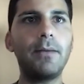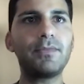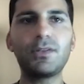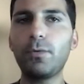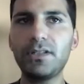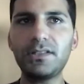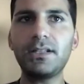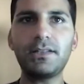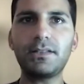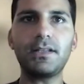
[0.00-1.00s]
So we see
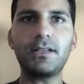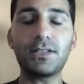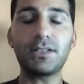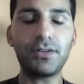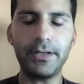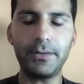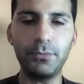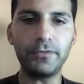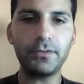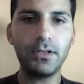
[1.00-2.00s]
it as a great
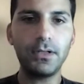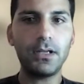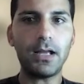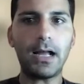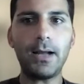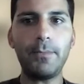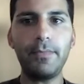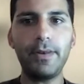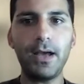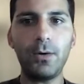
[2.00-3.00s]
move.
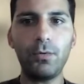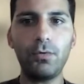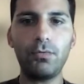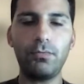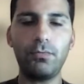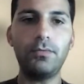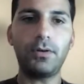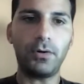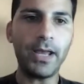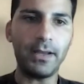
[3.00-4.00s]
Now
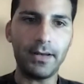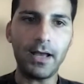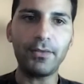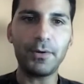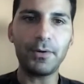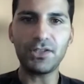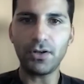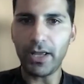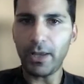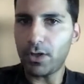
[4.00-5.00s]
the question,
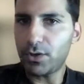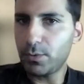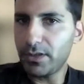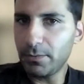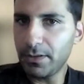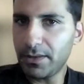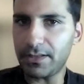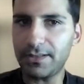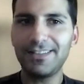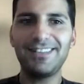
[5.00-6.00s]
what do we do with
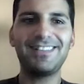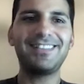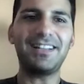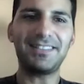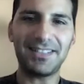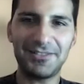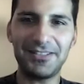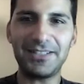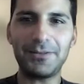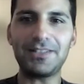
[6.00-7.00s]
it? That's a
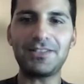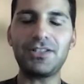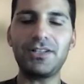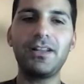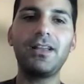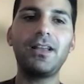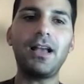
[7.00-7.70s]
great question.